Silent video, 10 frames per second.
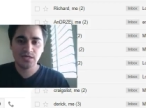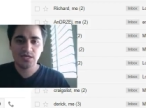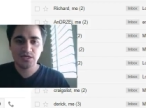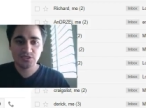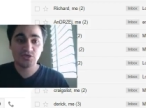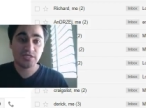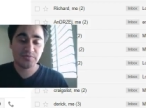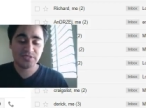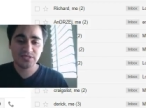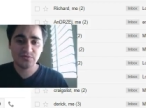So that's
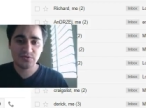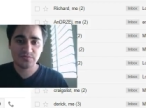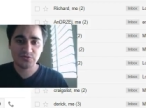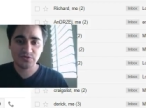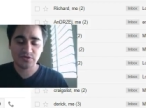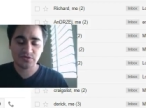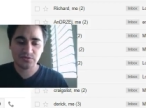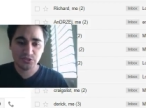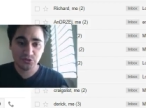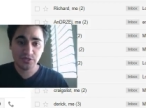basically what I'm
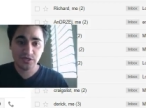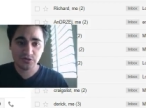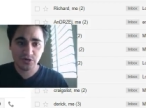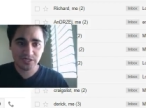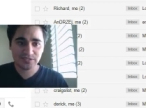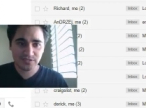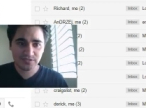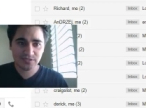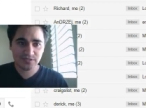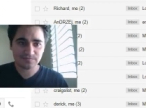doing on
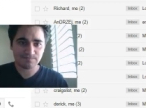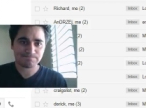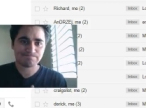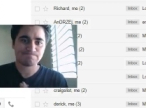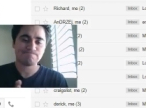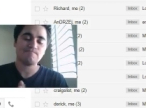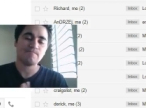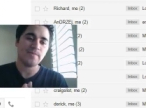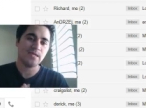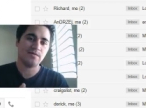Craigslist.
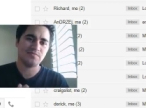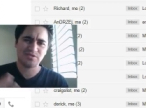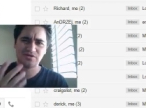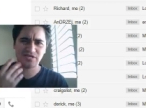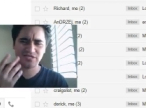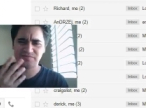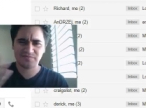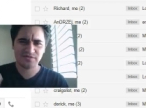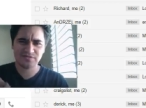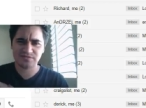I'm sorry guys, my
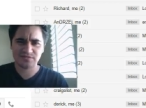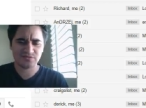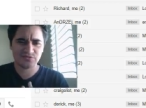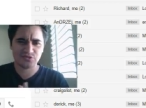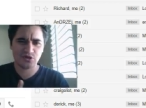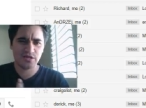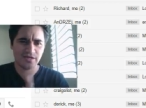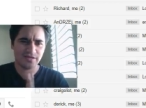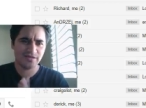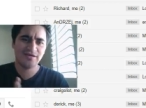mouth is a little
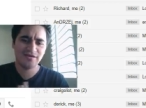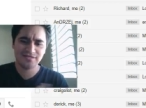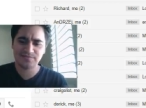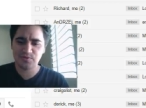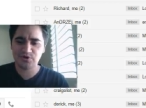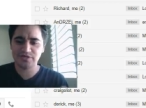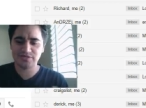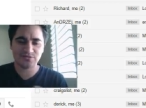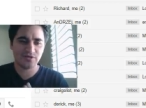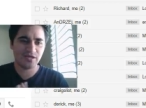dry. It's morning,
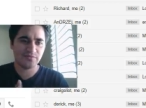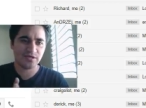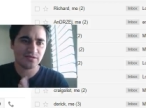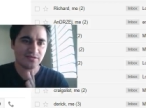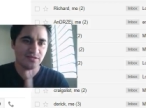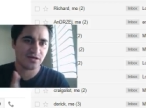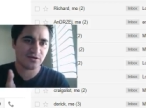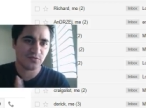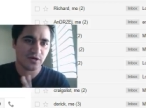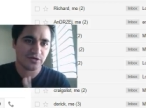so I haven't had a lot
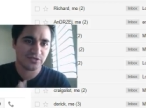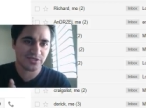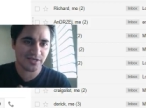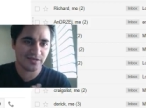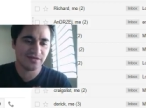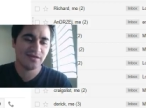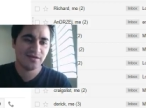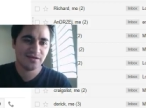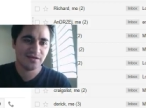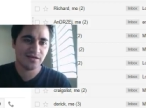of water today.
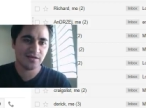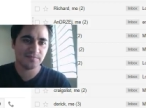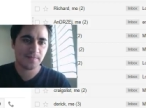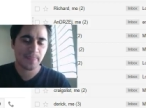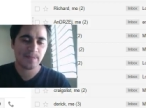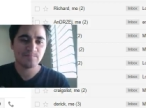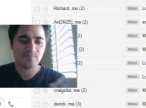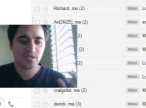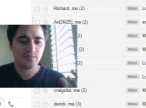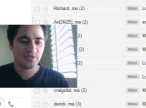But
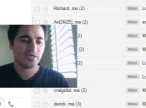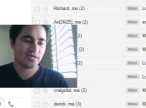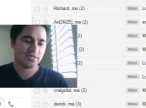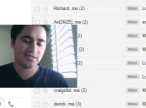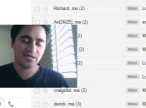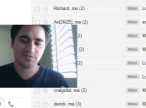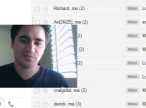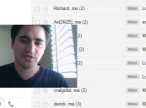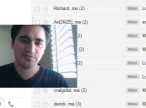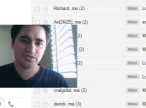yeah guys, that is
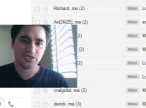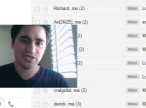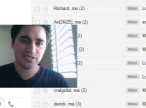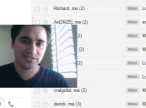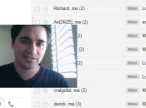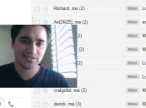pretty much it.